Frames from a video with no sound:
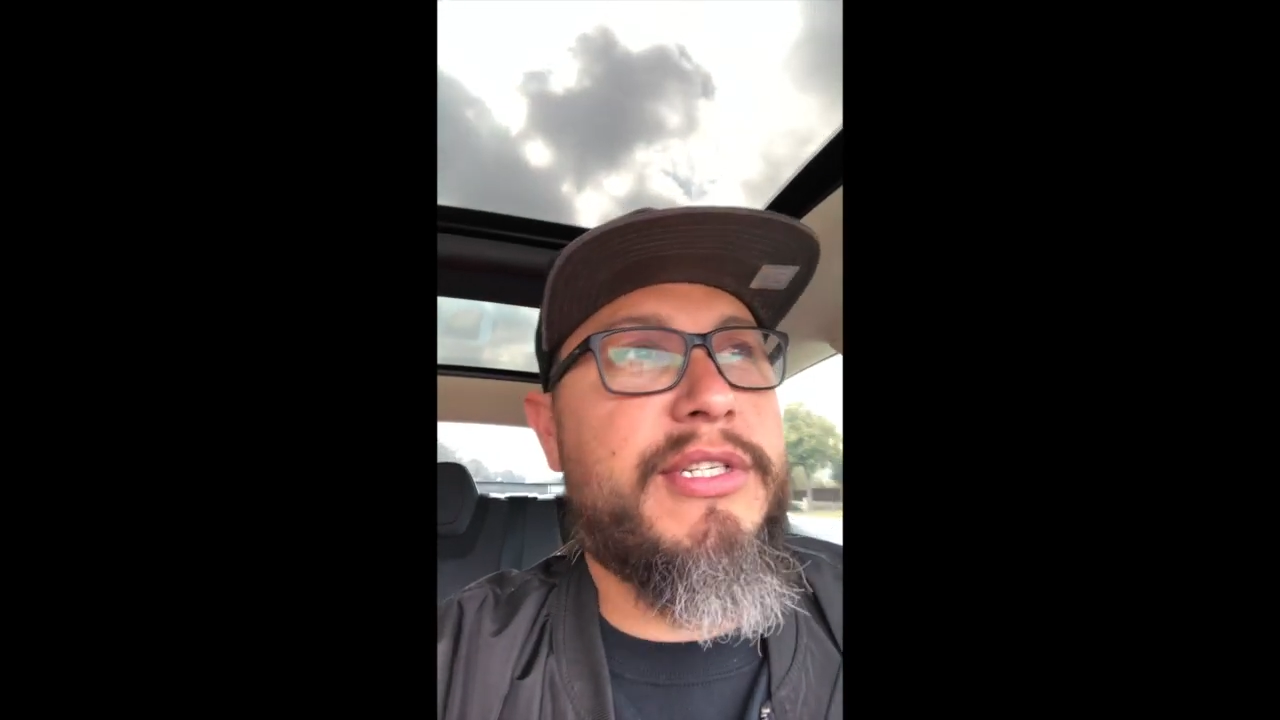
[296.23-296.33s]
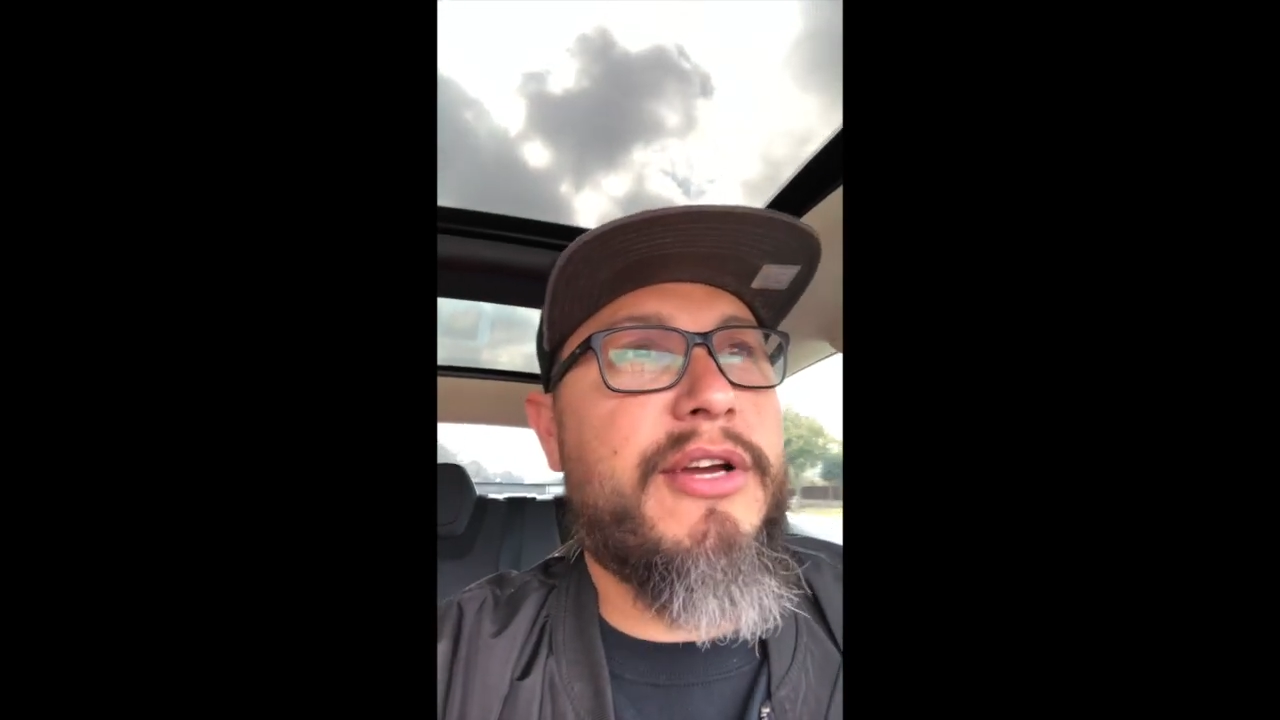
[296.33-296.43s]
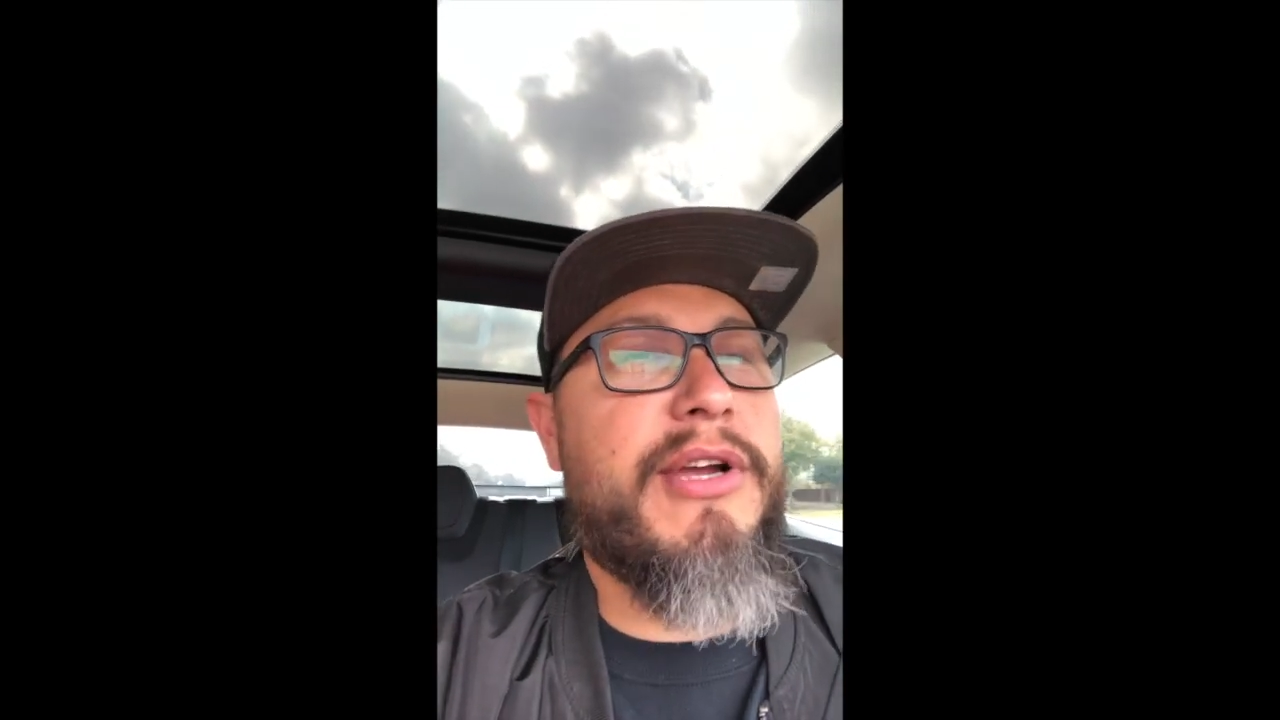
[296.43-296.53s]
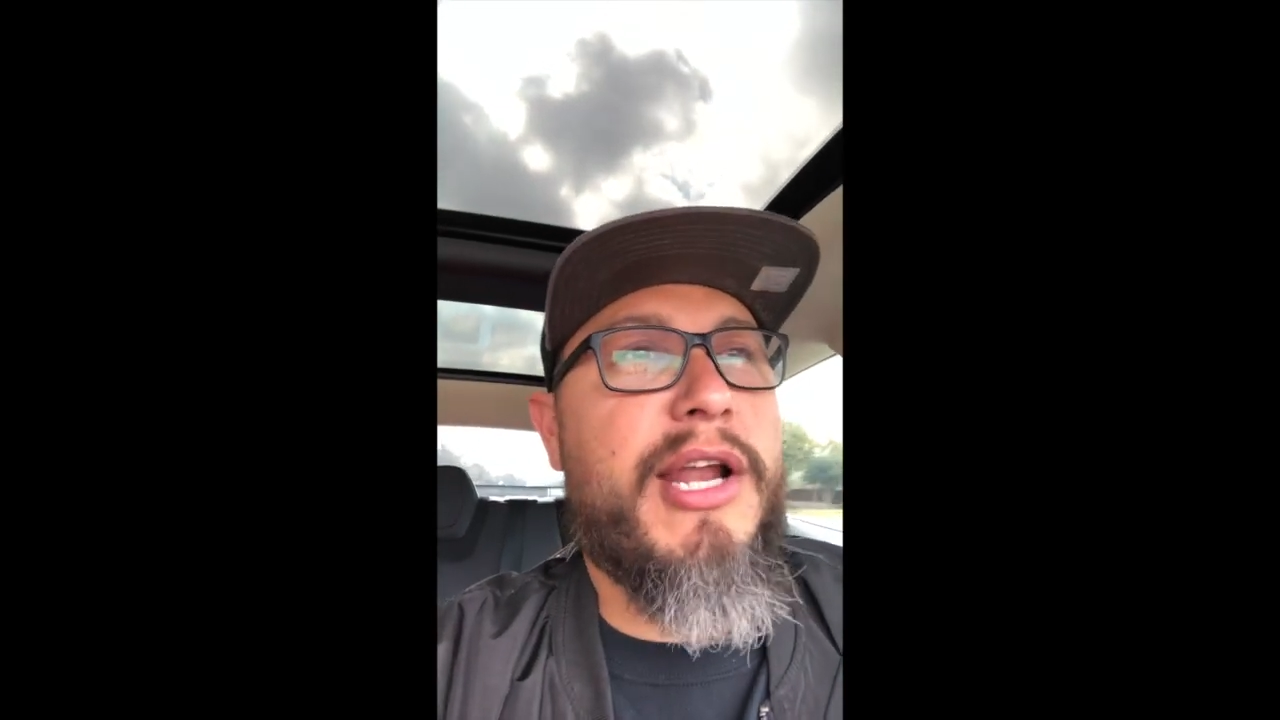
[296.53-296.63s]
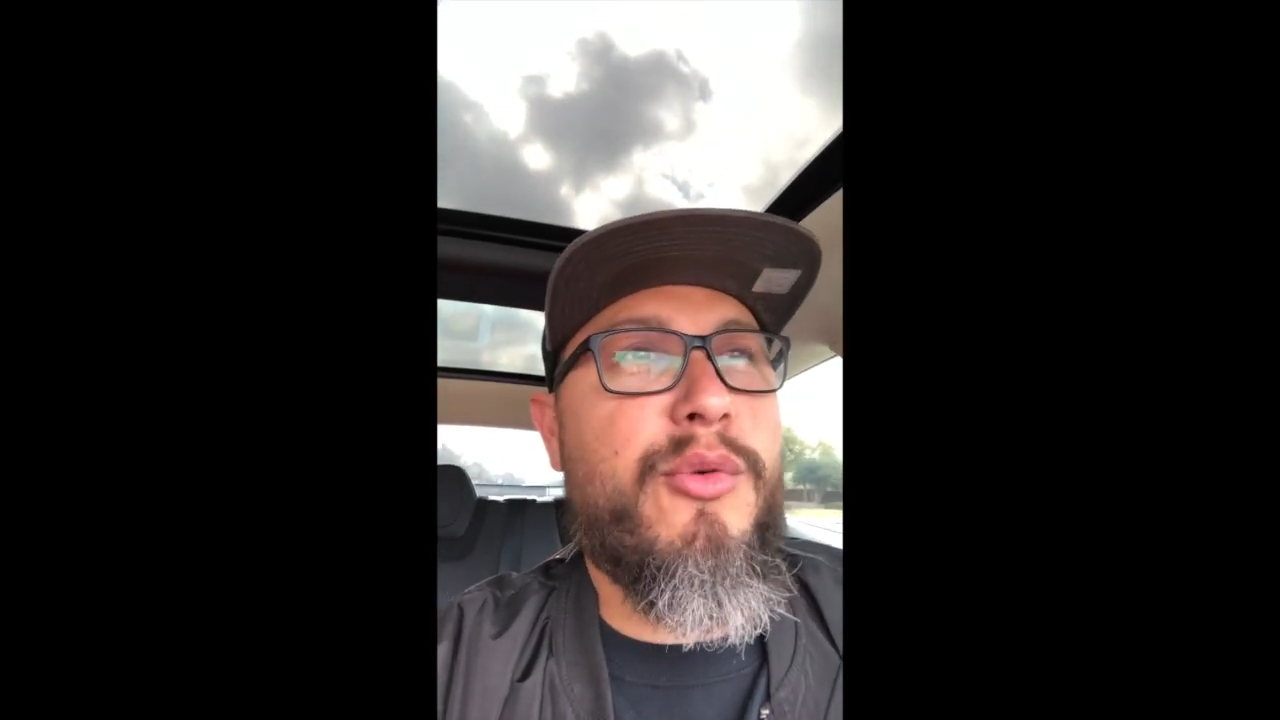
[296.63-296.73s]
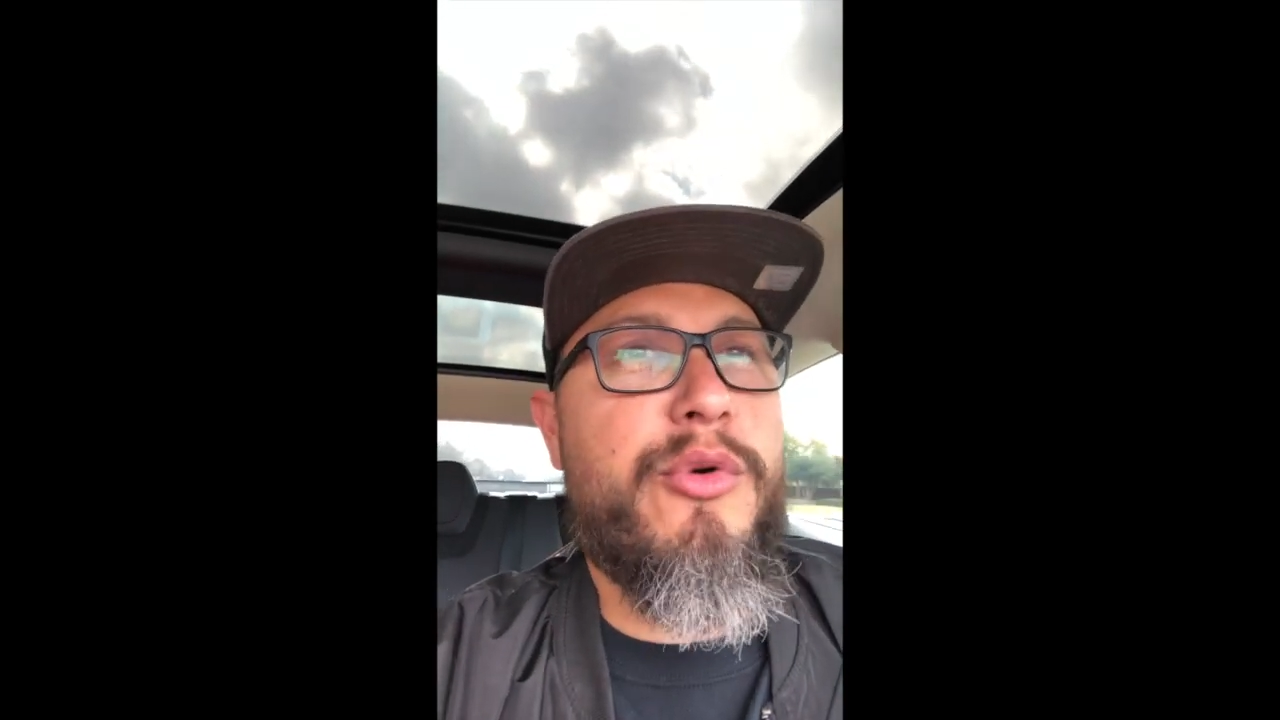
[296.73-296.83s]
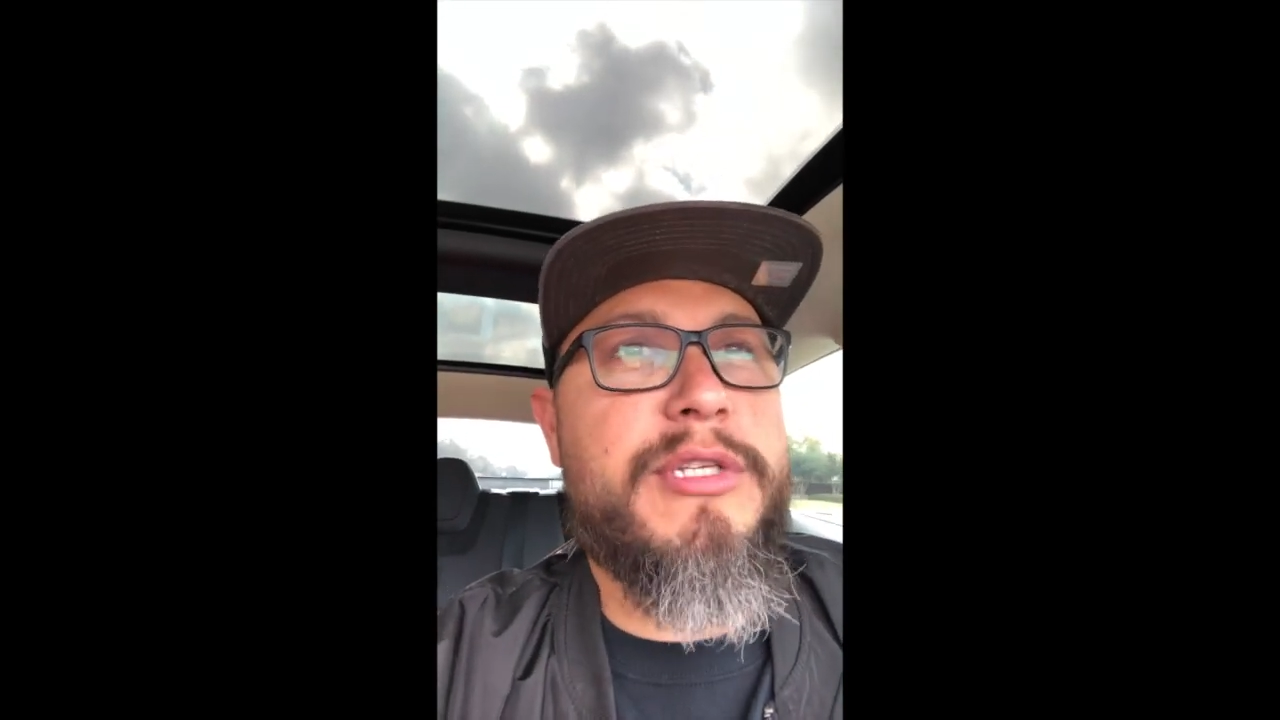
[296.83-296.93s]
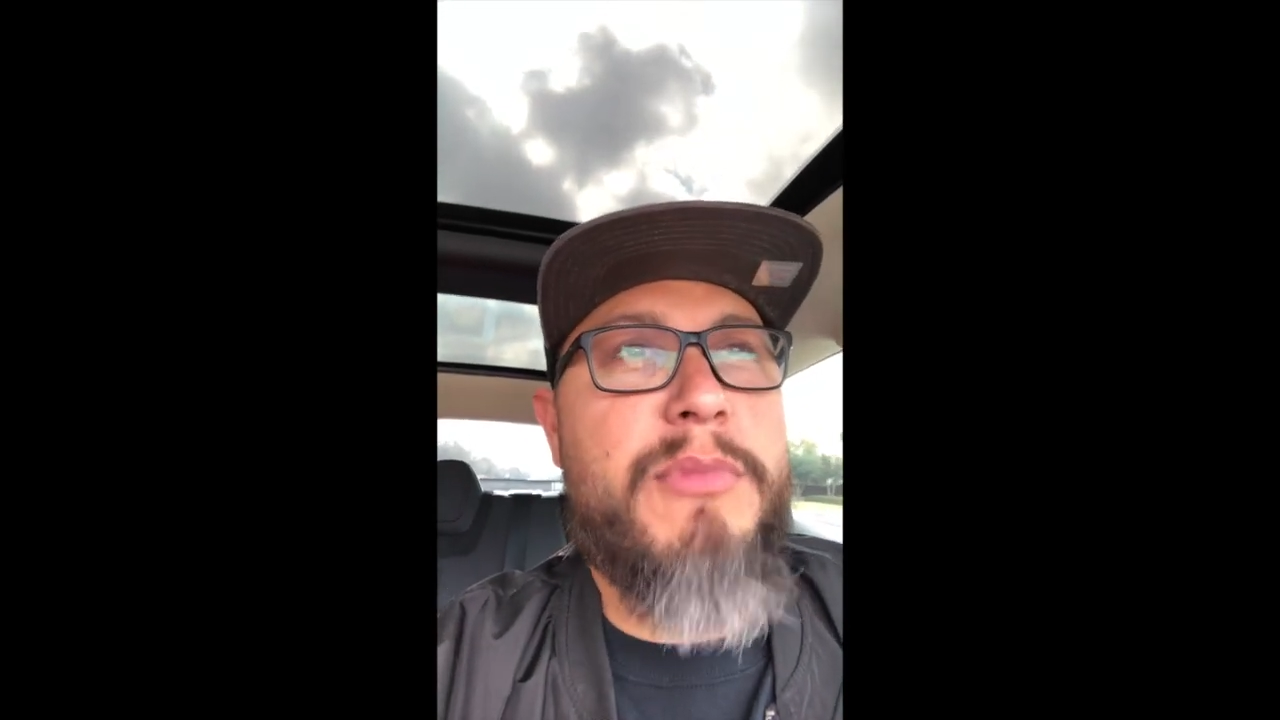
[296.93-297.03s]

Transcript: you know, kind of warms